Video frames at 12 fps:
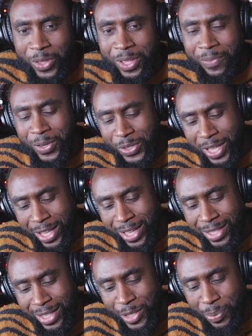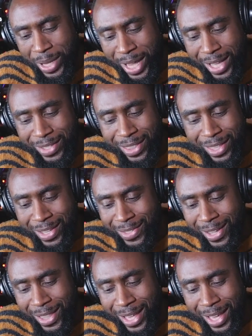selling into these plans and things
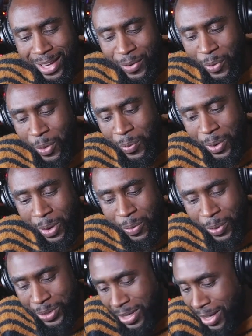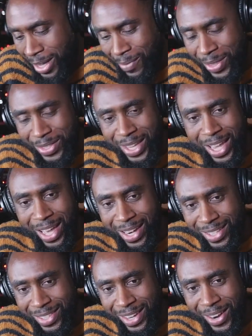like that, we're talking about this
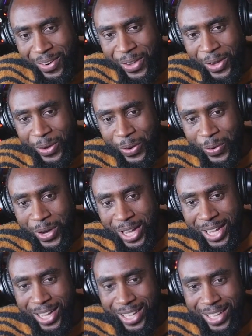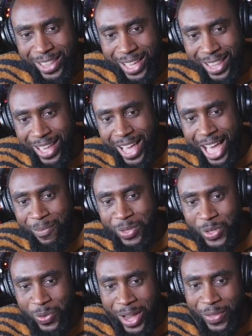chaotic scenario that happens
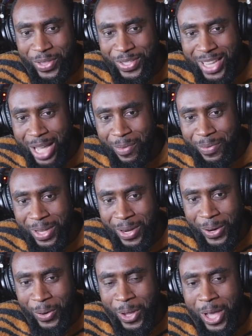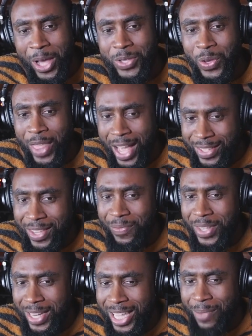around this time of year. So that's
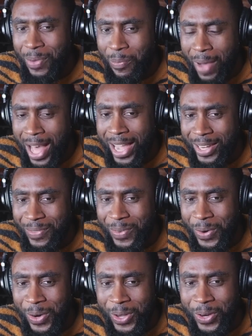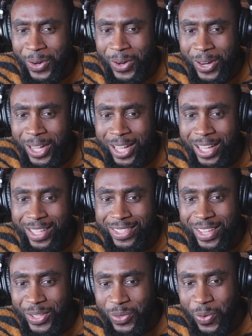something to keep in mind for your
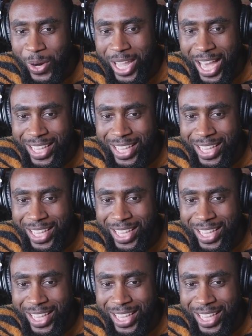sales forecasts